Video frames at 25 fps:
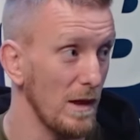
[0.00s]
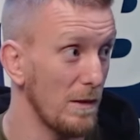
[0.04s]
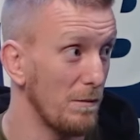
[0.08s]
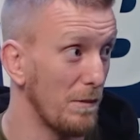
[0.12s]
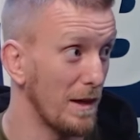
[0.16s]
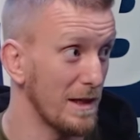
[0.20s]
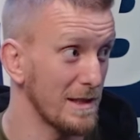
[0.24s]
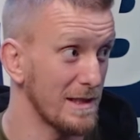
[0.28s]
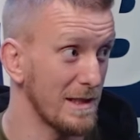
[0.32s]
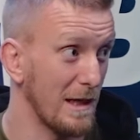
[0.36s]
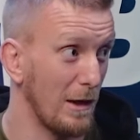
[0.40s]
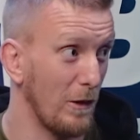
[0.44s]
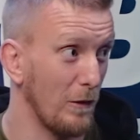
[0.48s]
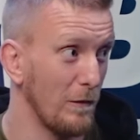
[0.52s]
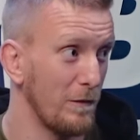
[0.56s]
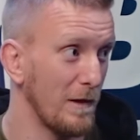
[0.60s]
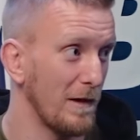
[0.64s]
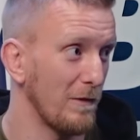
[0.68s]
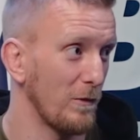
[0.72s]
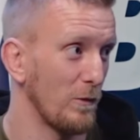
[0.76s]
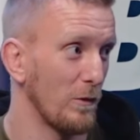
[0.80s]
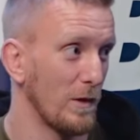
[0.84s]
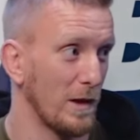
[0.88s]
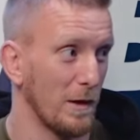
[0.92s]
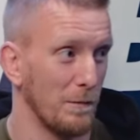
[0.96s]
myself,
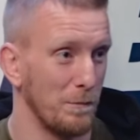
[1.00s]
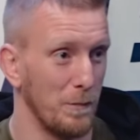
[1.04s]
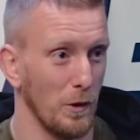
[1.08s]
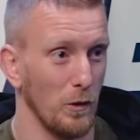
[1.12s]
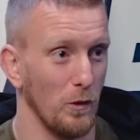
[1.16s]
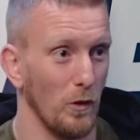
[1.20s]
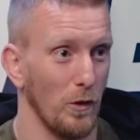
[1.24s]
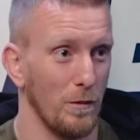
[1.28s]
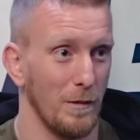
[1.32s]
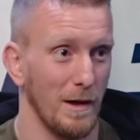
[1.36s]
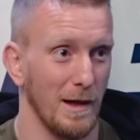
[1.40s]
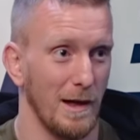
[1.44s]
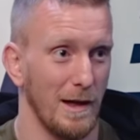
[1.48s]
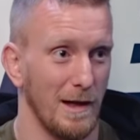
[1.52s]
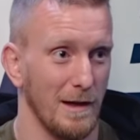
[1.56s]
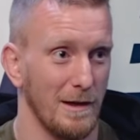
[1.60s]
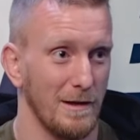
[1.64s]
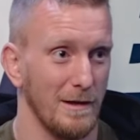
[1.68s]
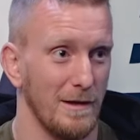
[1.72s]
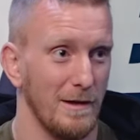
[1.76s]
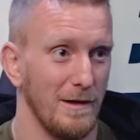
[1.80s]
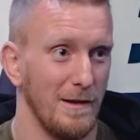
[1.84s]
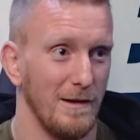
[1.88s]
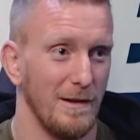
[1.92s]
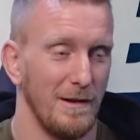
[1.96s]
even with a boot on my
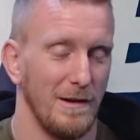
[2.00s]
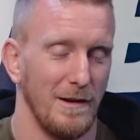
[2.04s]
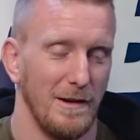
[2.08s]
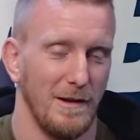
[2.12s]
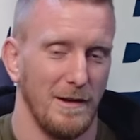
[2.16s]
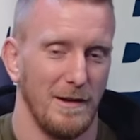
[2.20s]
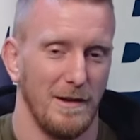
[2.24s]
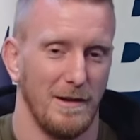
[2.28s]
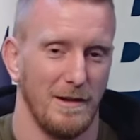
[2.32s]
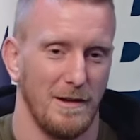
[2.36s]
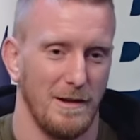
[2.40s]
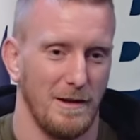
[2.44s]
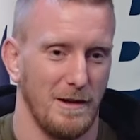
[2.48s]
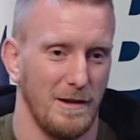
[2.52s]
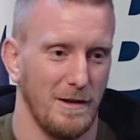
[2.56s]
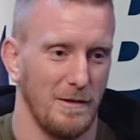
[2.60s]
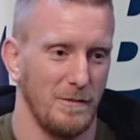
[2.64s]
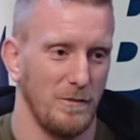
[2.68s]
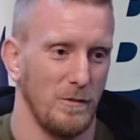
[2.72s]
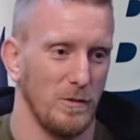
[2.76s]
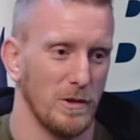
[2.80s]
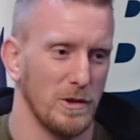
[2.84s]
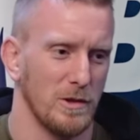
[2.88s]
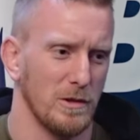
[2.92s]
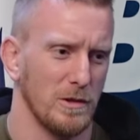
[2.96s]
leg,
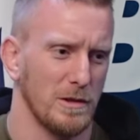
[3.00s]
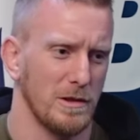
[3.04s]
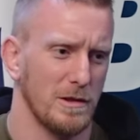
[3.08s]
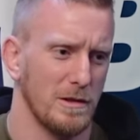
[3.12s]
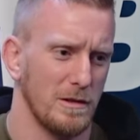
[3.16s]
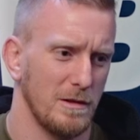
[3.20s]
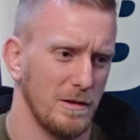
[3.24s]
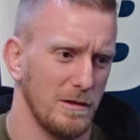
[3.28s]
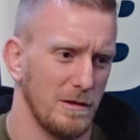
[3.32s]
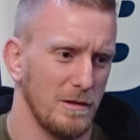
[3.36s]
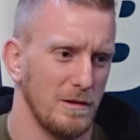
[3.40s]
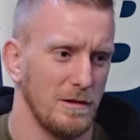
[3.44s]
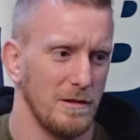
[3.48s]
um, which is